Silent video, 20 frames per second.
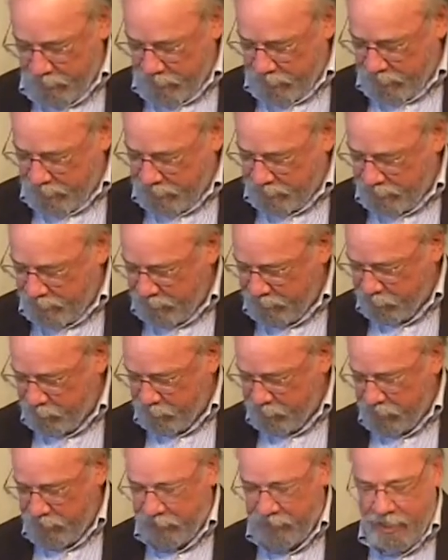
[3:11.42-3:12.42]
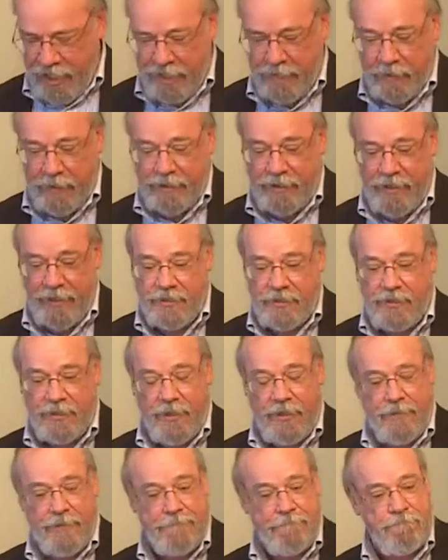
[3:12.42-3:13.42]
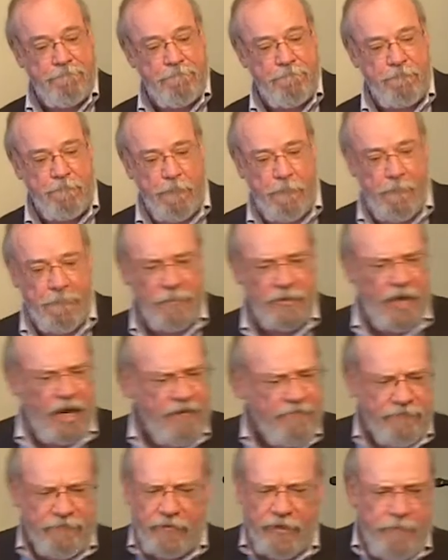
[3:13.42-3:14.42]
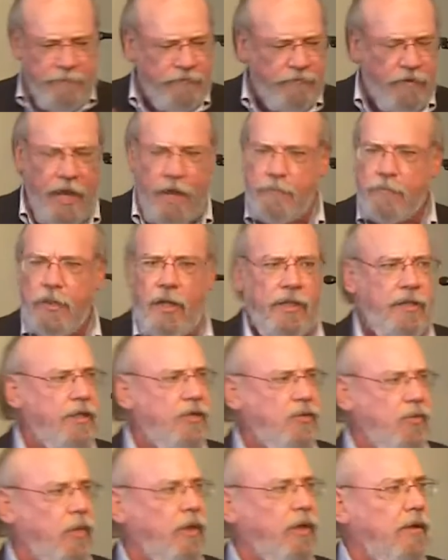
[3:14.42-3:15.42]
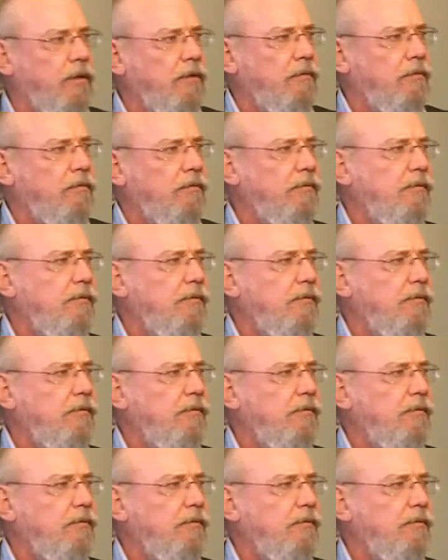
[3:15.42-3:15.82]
Well, yeah, that's an interesting thing, because I flip-flopped on this one.